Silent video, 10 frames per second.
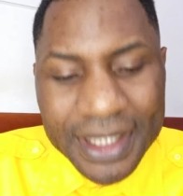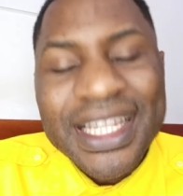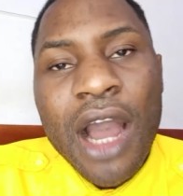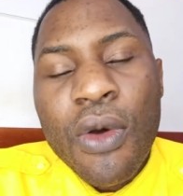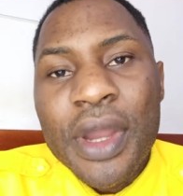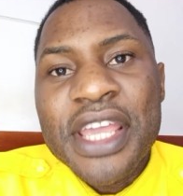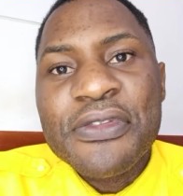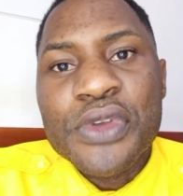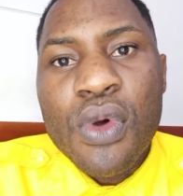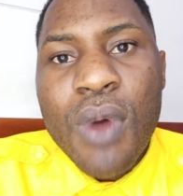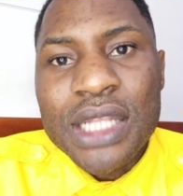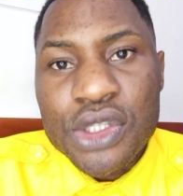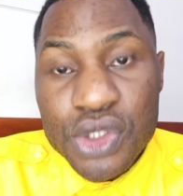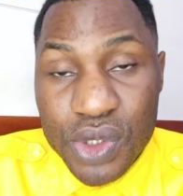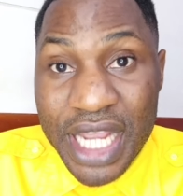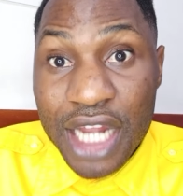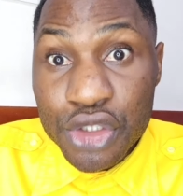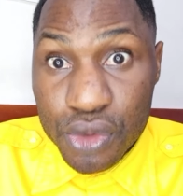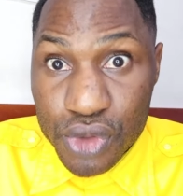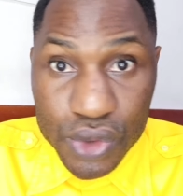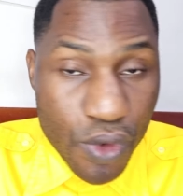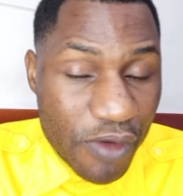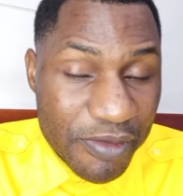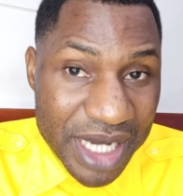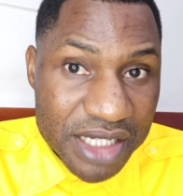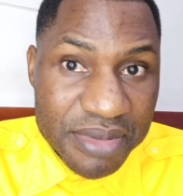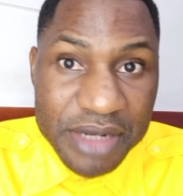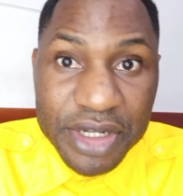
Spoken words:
Now, if you want to study at Toulouse School of Management,